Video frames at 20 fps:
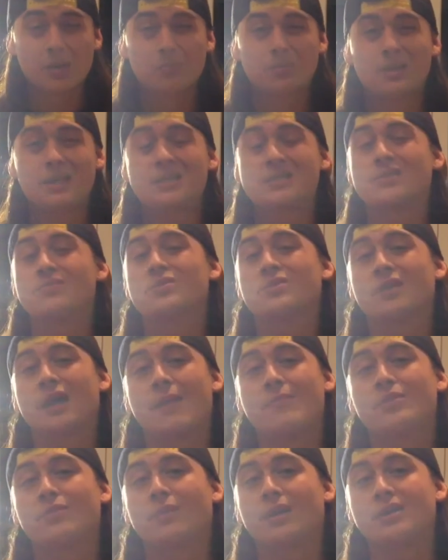Please
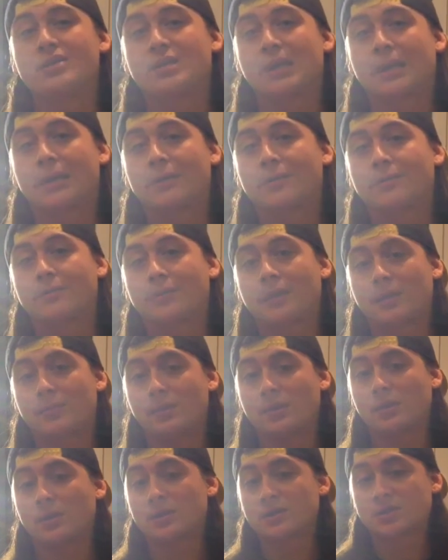subscribe to my channel, that'd
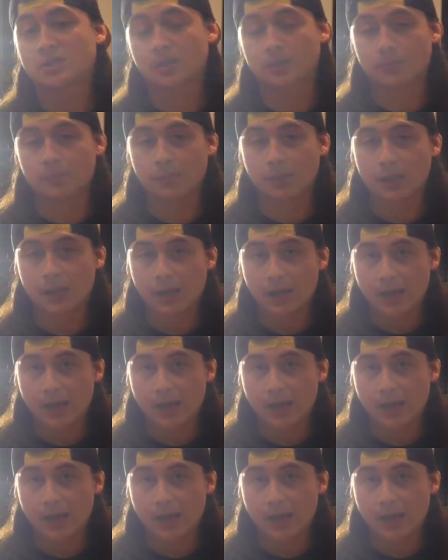be awesome.